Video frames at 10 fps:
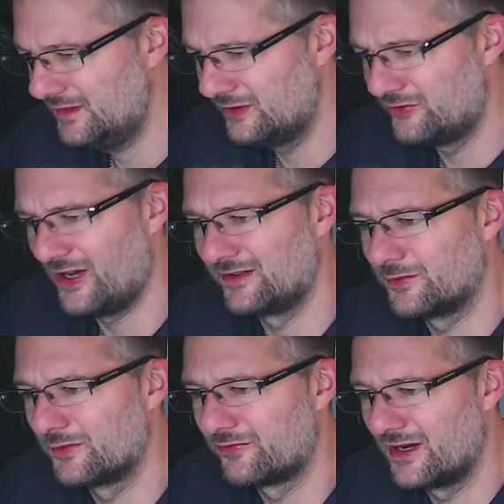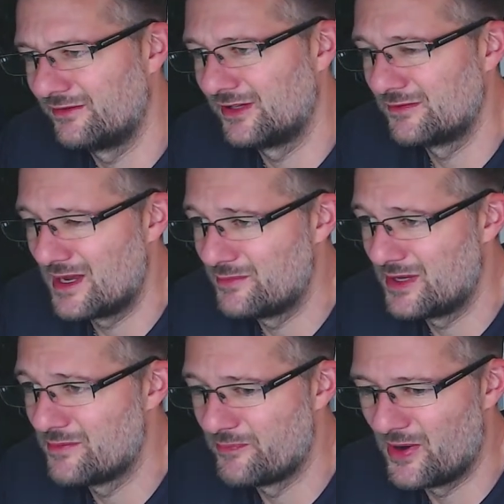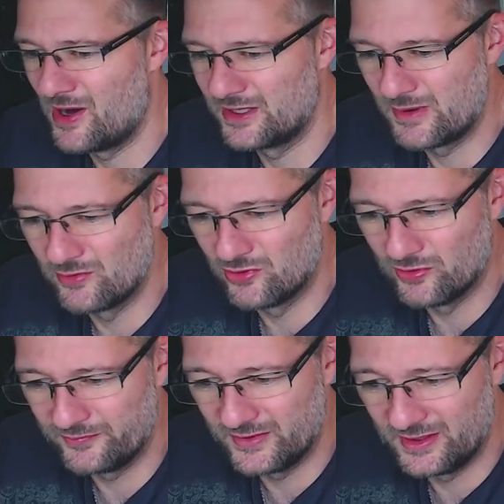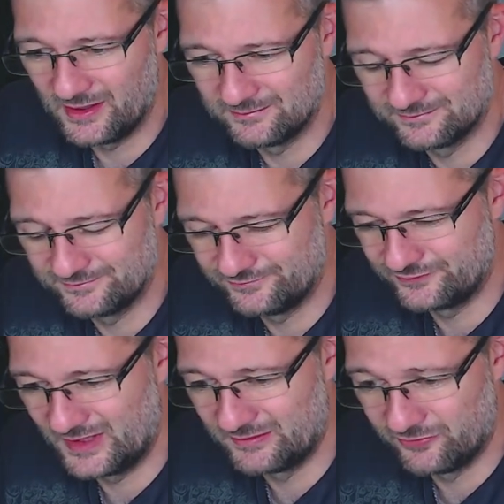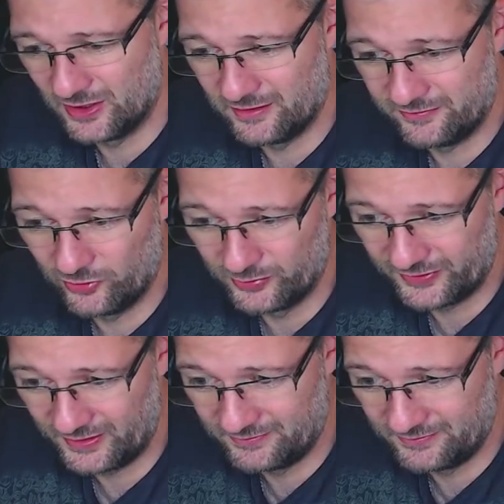change up some phrases, maybe Bard a bit more formal stuff.